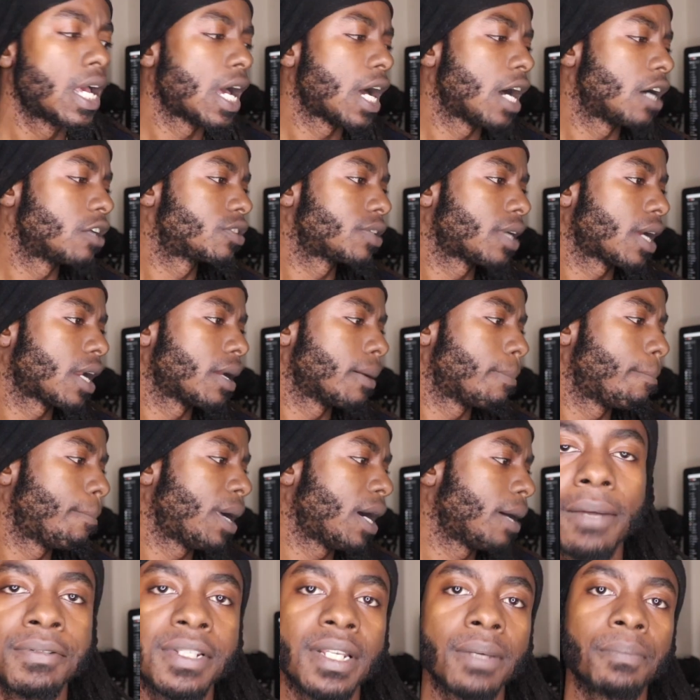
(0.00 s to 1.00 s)
I'll try to
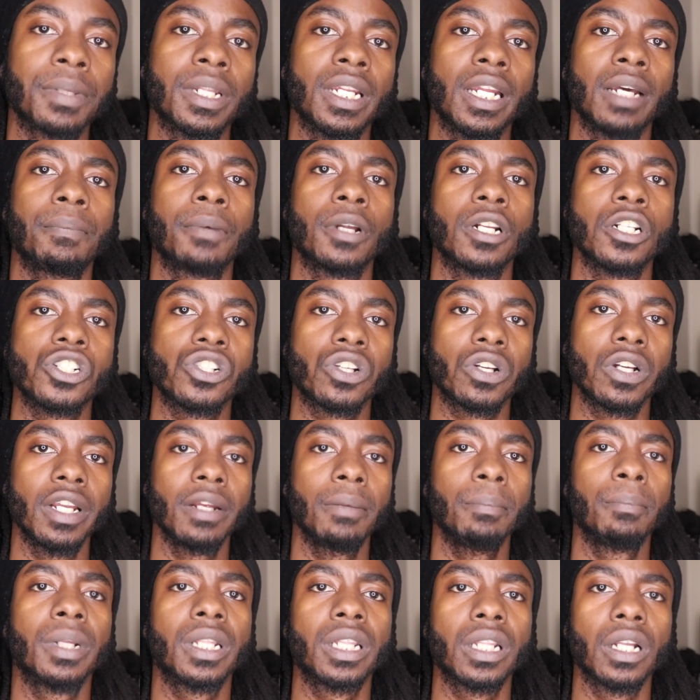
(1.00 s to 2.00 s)
pop something up on the
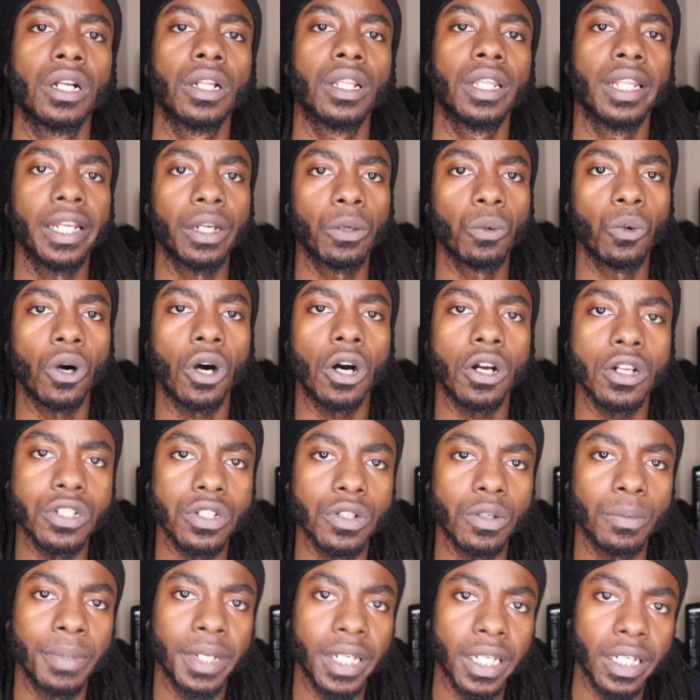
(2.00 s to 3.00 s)
screen, but their link will
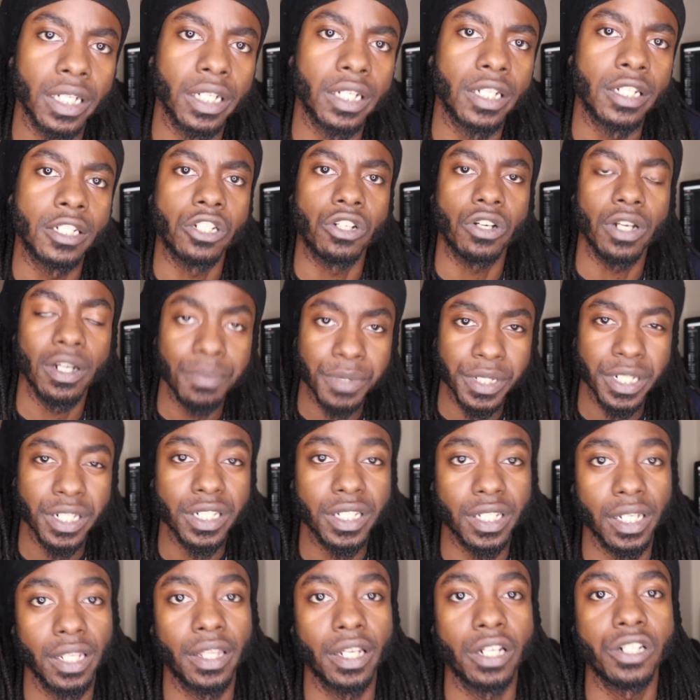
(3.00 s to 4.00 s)
also be in the description
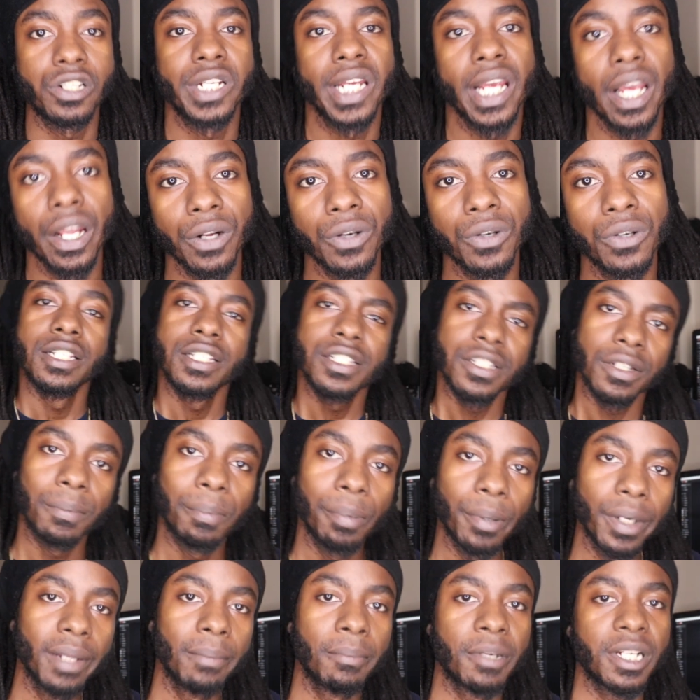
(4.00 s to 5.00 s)
to their channel. So
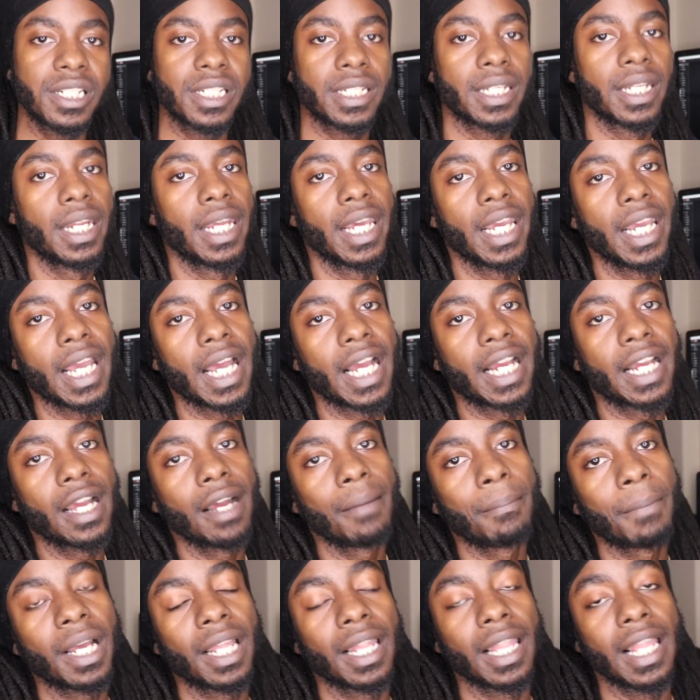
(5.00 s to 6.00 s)
pretty much today, I
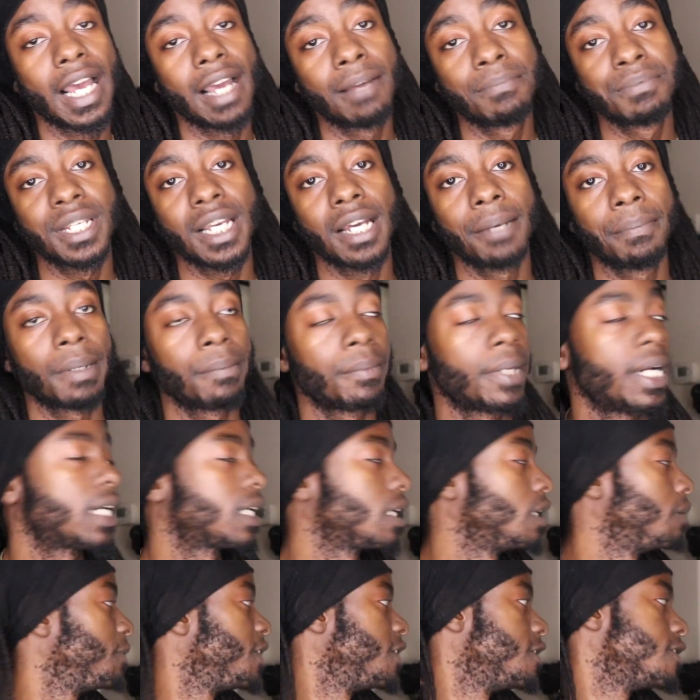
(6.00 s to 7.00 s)
got my laptop. I'm not
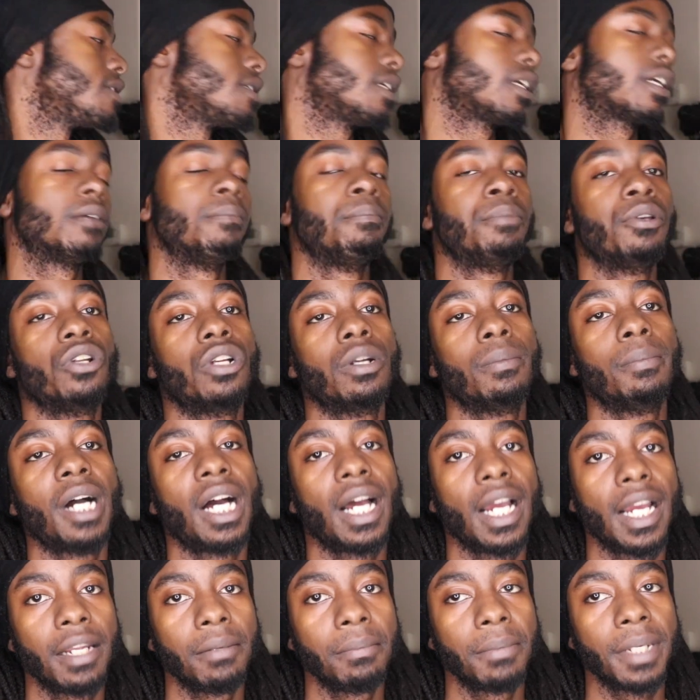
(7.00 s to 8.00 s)
gonna be using the computer
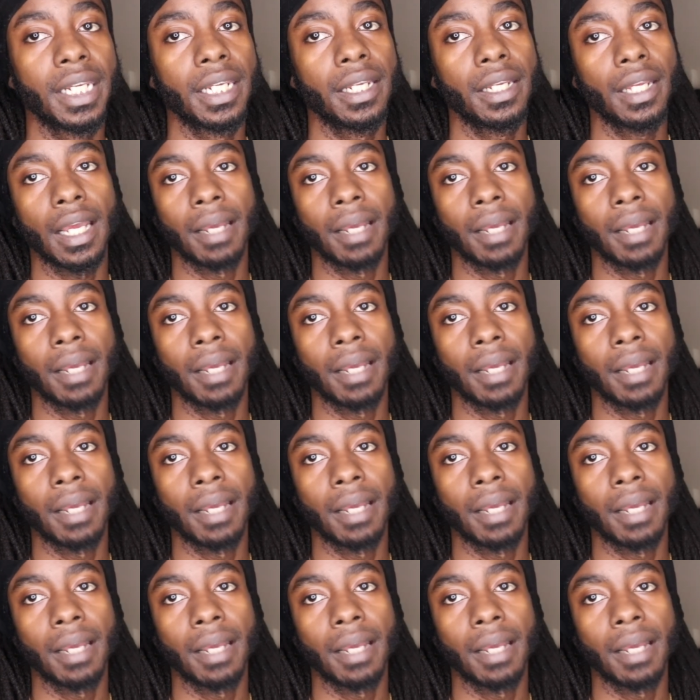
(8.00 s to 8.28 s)
behind me.